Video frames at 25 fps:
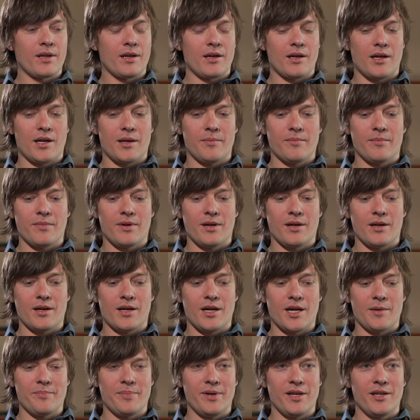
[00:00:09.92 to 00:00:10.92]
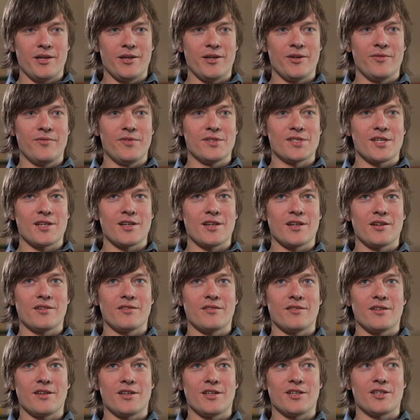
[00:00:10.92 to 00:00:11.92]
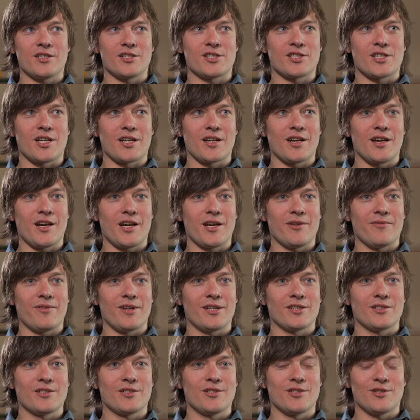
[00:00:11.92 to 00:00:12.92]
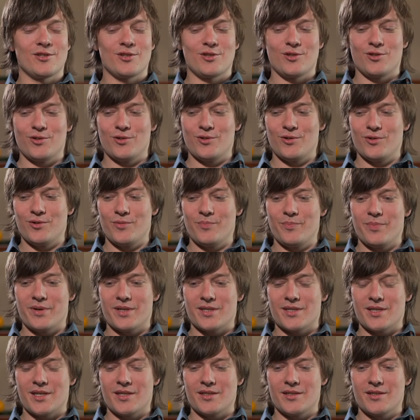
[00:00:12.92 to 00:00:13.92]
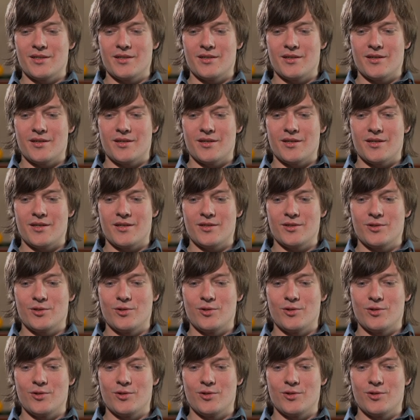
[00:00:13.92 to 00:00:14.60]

I'm uh, happily visiting the Shanghai event to present uh,